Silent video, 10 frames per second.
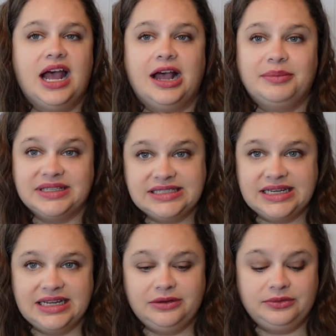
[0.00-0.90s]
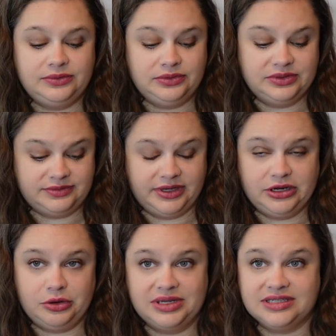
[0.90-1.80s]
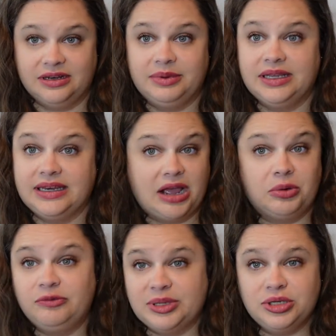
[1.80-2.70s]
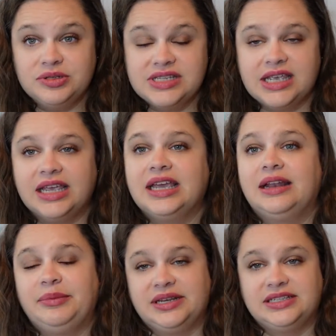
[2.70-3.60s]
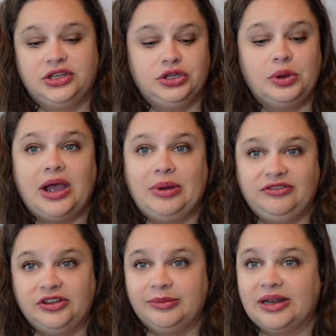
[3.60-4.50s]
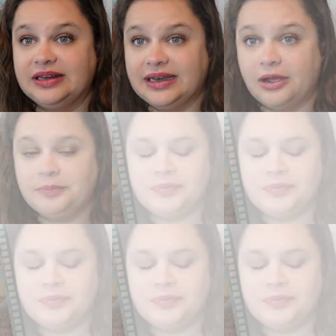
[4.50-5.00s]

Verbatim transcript: um, but today's video is gonna be now we've been using it and I'm gonna tell you how I feel about it now.